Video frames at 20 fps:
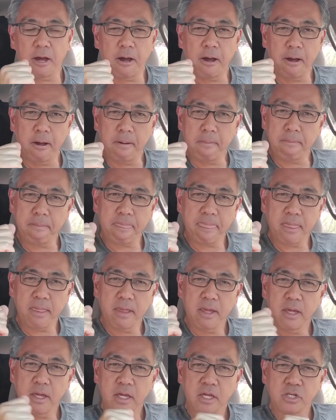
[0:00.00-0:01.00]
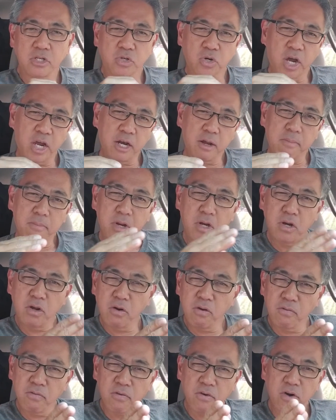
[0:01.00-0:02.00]
Um, trying to
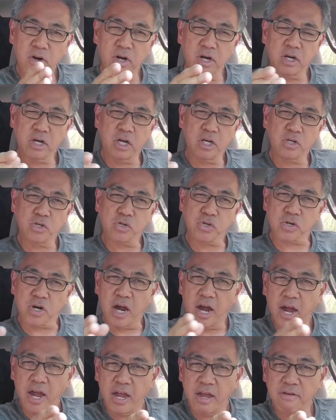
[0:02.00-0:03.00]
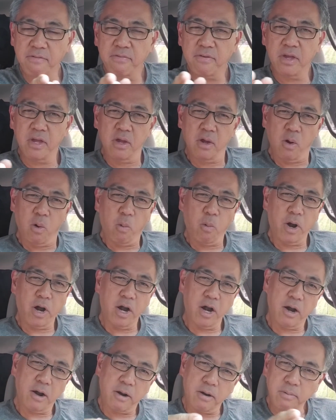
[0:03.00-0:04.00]
maneuver and drive
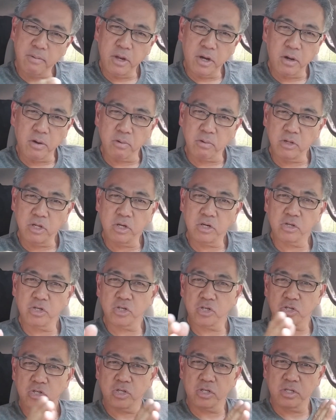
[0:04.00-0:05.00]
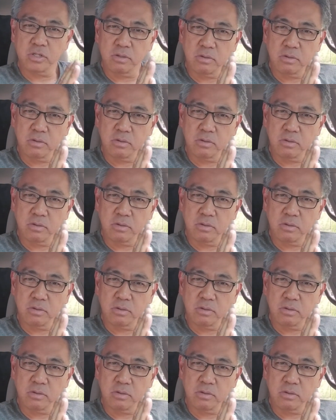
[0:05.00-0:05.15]
where you know you're just